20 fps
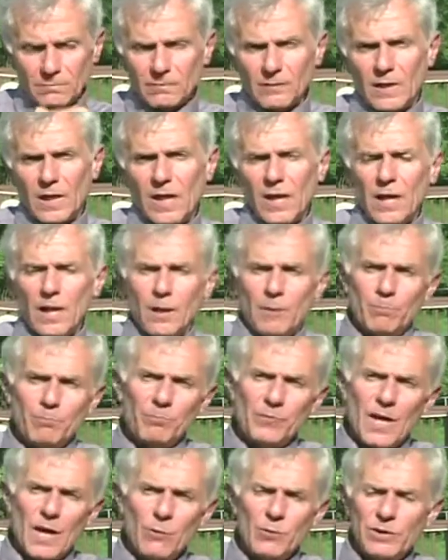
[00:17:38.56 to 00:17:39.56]
I
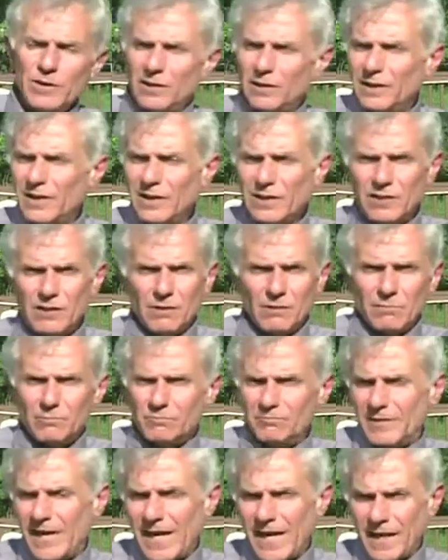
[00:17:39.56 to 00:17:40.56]
was at least
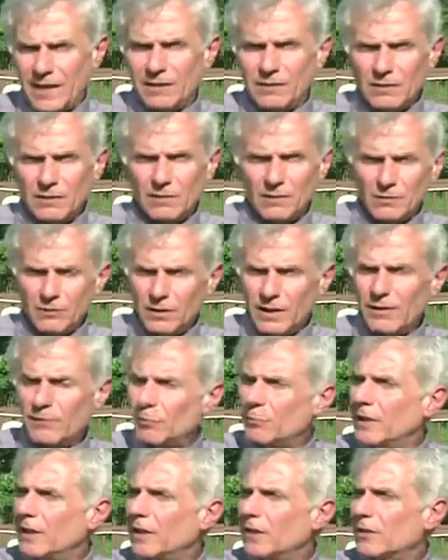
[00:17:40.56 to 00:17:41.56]
8 to 11
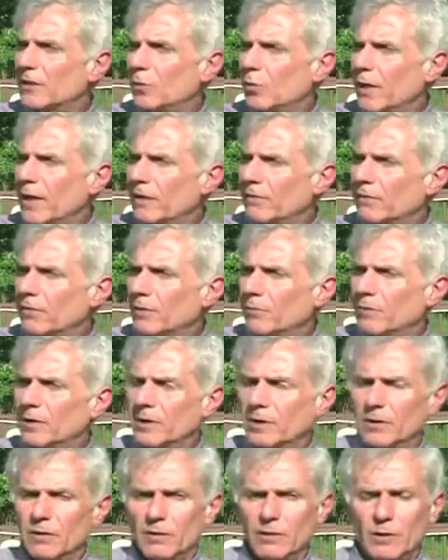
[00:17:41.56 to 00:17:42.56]
minutes away from
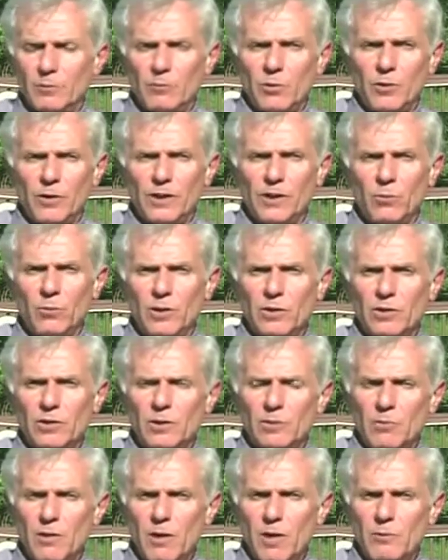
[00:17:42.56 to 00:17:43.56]
the point at which
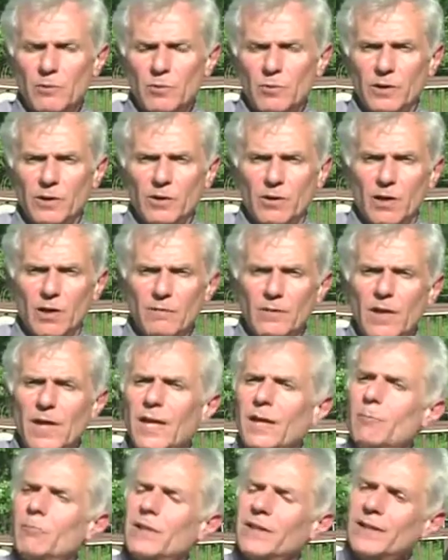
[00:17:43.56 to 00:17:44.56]
the bombs went off.
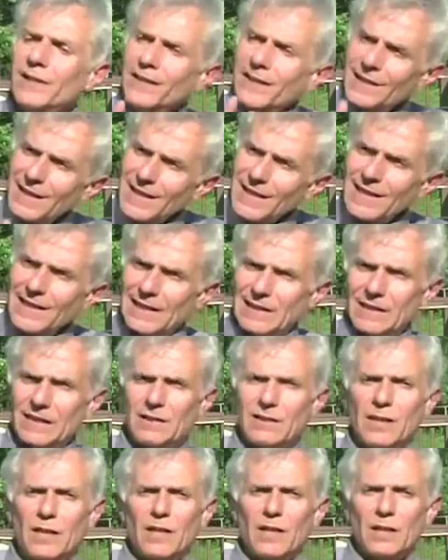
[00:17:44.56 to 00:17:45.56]
But the thing
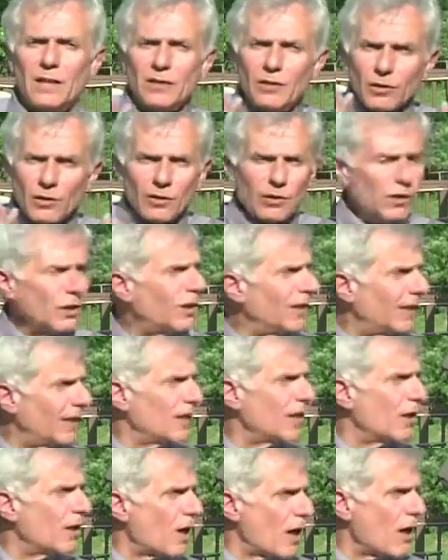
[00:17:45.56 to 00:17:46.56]
is, you
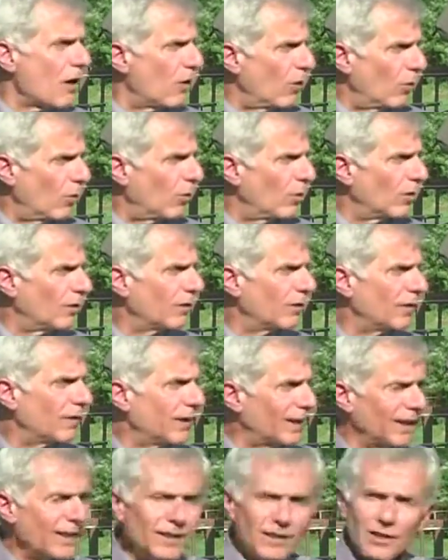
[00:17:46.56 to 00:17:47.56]
didn't know. Sure. You didn't